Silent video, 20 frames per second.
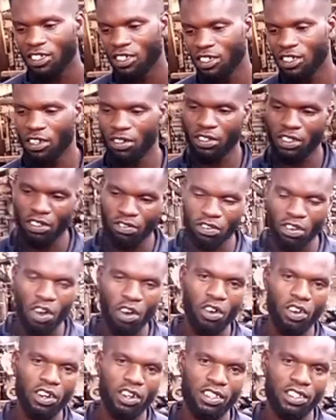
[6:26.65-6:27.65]
the reservoir
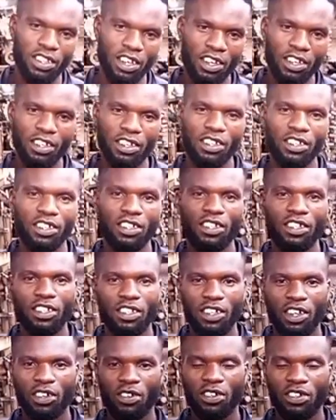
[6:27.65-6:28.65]
or the tank
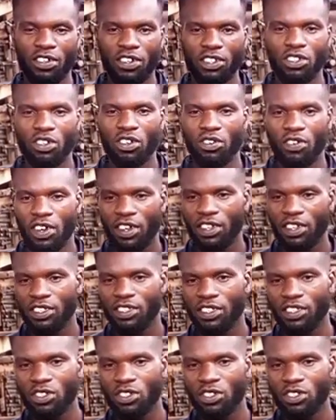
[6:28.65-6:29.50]
and will create overheating.